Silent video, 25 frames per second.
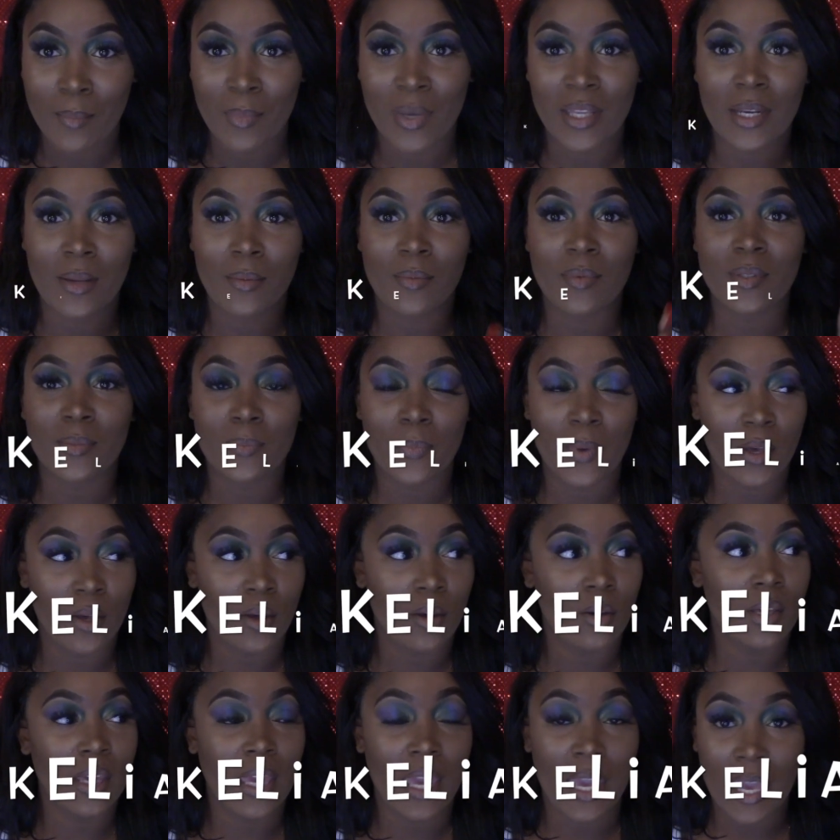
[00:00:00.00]
My name is
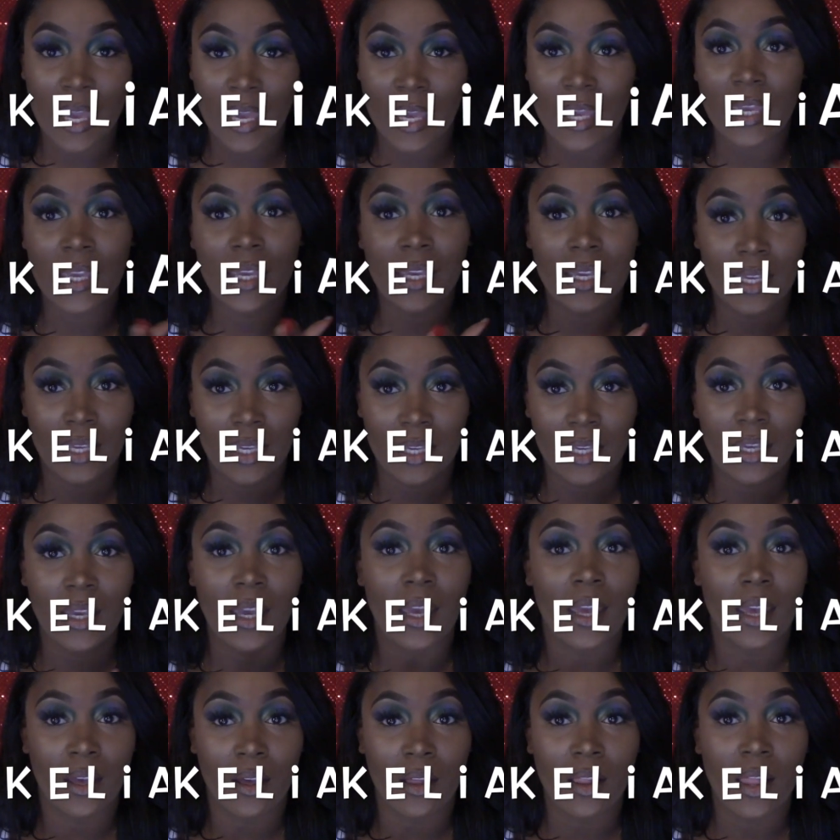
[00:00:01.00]
spelled
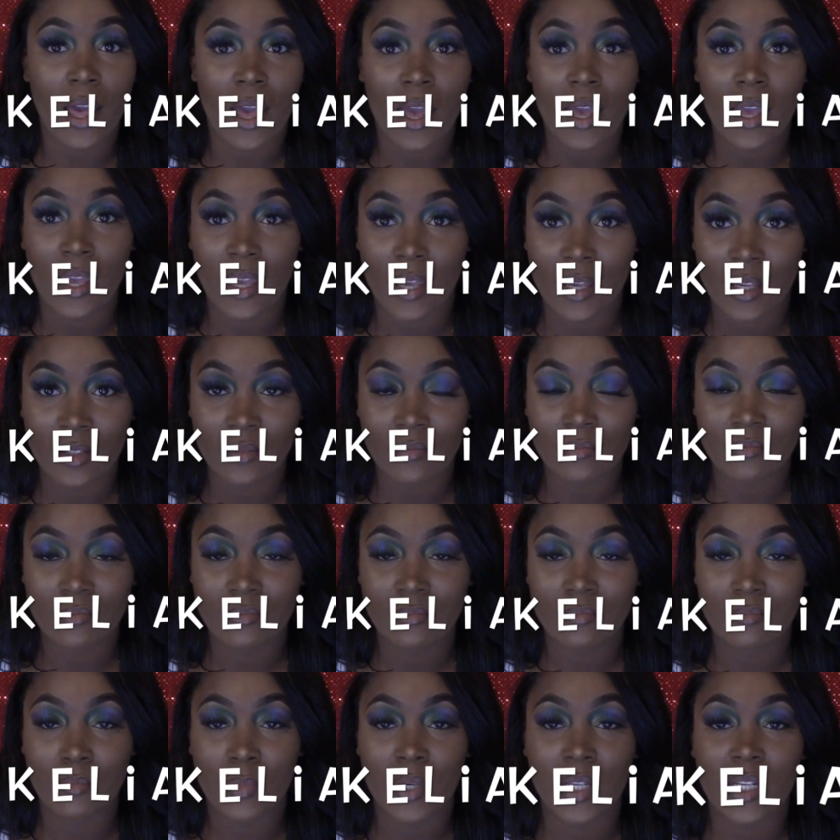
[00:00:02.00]
K-E-L-I-A,
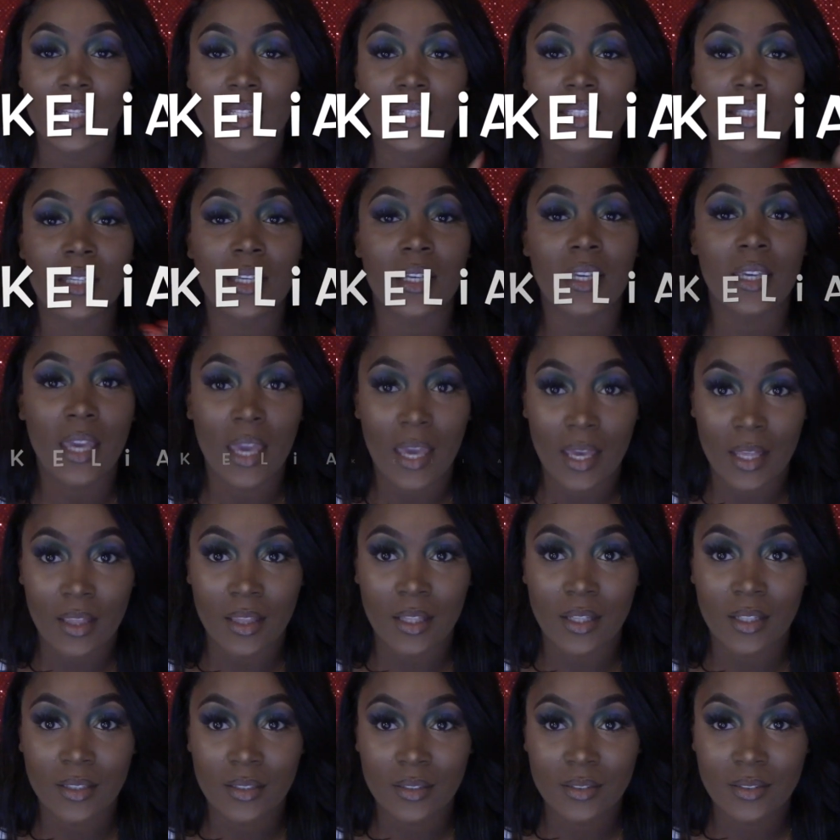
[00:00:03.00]
but it's
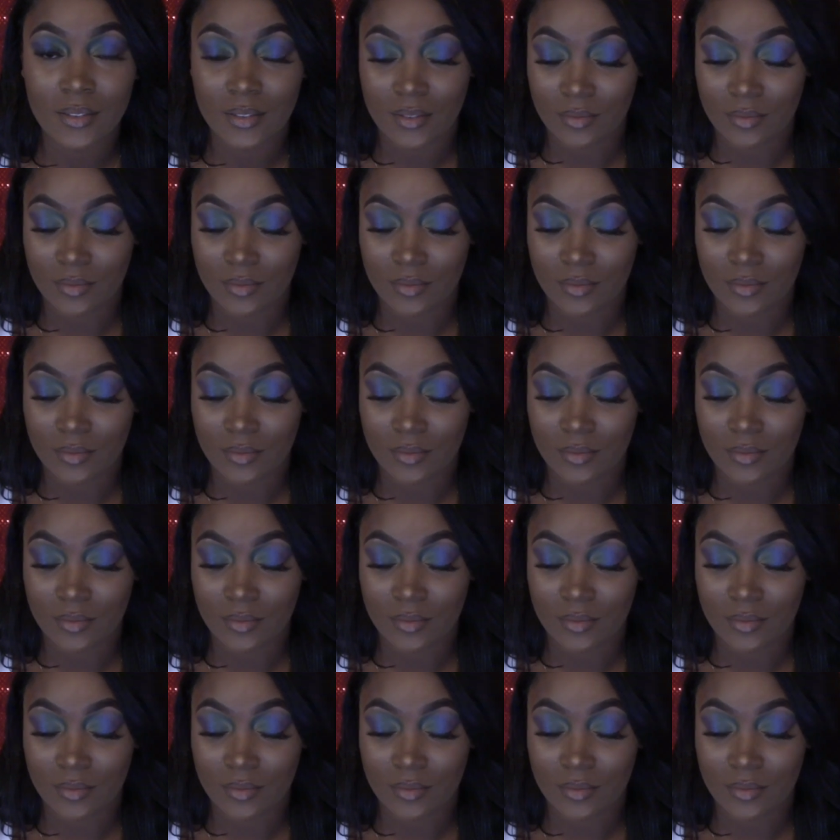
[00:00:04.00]
Kayla.